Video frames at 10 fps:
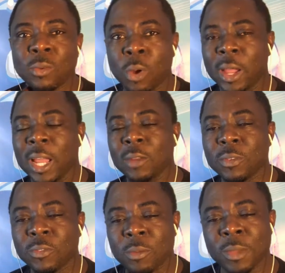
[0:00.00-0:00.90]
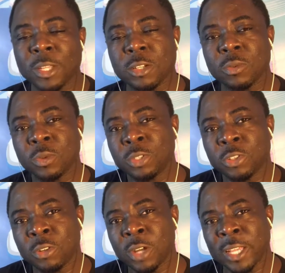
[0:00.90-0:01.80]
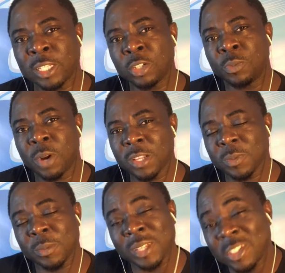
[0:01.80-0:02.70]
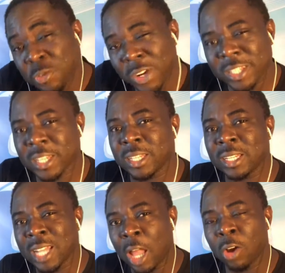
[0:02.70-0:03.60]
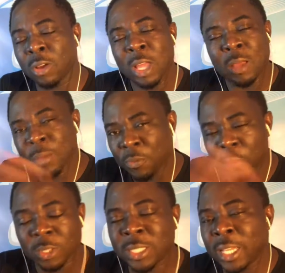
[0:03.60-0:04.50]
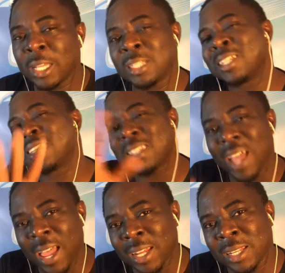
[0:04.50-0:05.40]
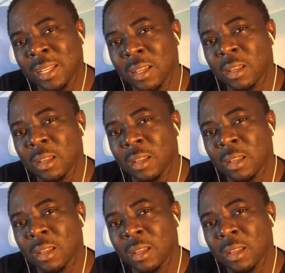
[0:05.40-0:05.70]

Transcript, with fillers: What kind of information would your ideal prospect be interested in now before they decide